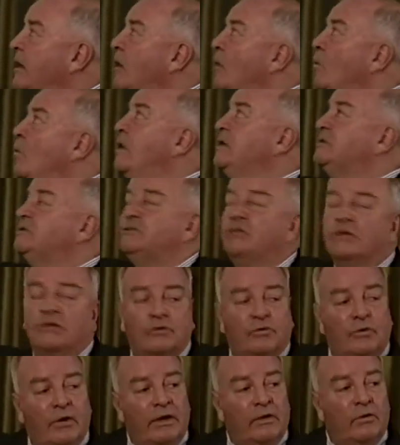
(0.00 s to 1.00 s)
which the
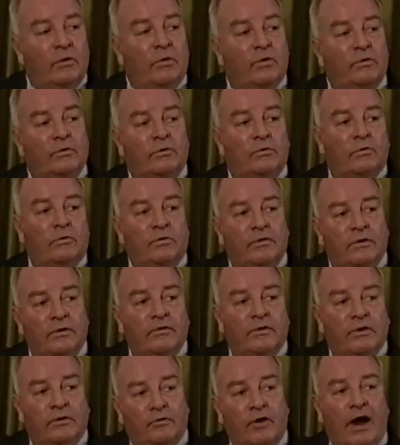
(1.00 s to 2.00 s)

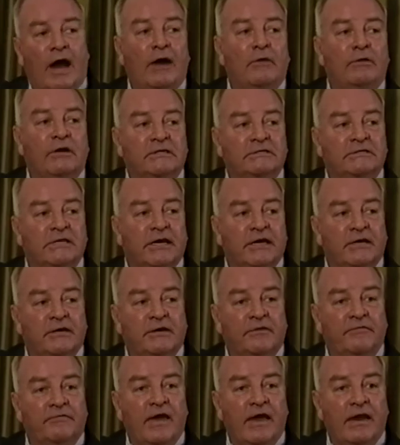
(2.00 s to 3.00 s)
crown is there to
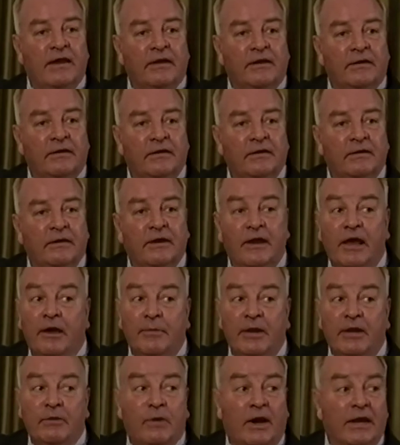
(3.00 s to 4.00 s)
defend. And
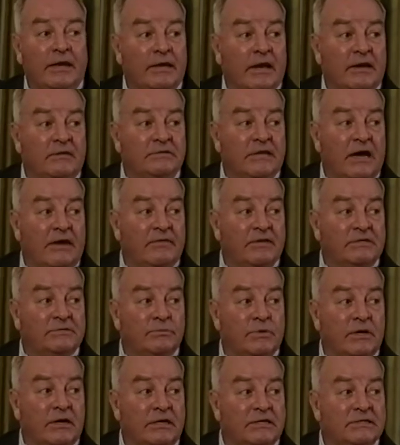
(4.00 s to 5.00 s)
nobody quite knows how this
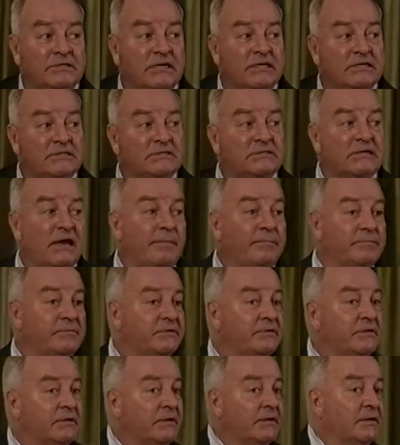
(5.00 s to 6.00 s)
works,
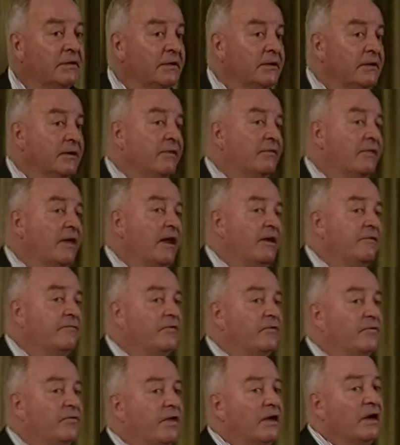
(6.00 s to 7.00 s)
except that if
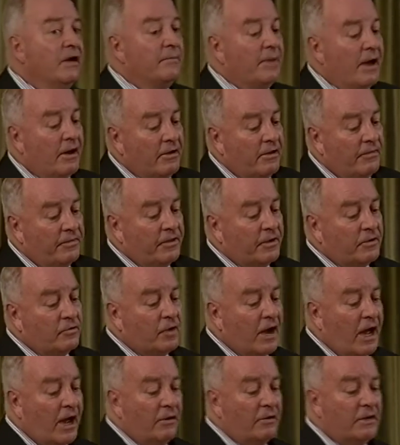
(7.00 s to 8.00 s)
you think about it, the
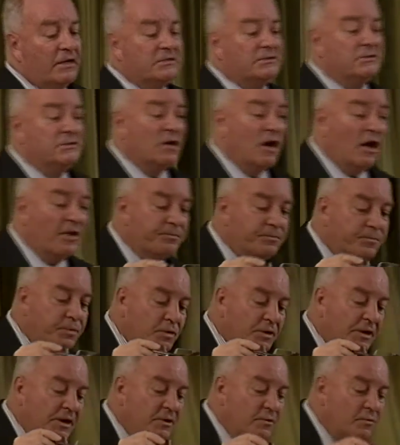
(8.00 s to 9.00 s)
crown is not
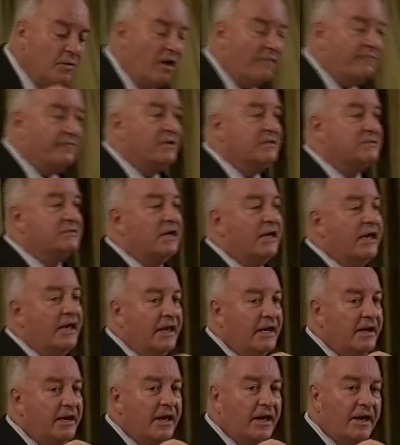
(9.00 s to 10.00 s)
put into office
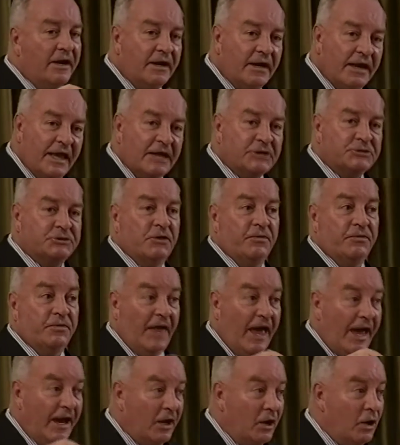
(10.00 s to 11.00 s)
in an election,
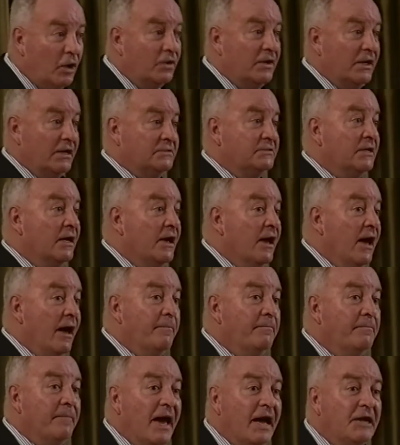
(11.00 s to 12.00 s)
thank goodness.
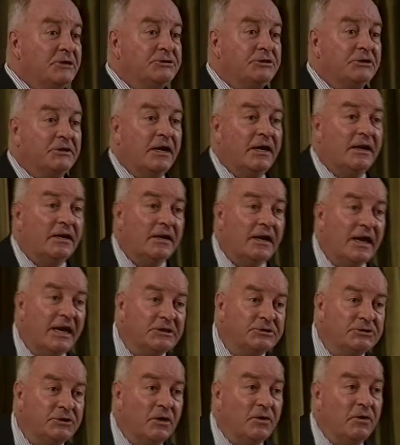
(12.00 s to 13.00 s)
Imagine an
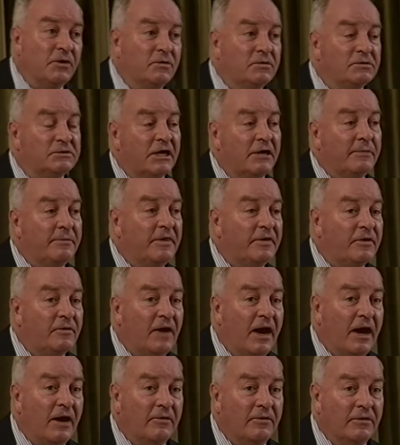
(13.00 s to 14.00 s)
election on who's going to be the
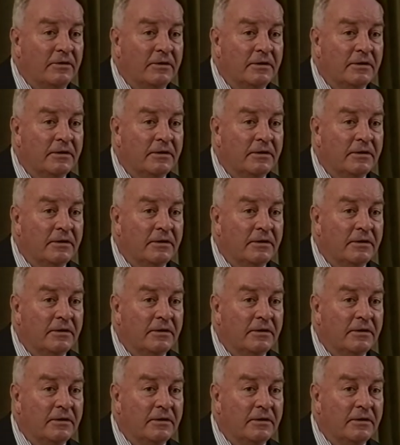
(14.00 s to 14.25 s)
crown.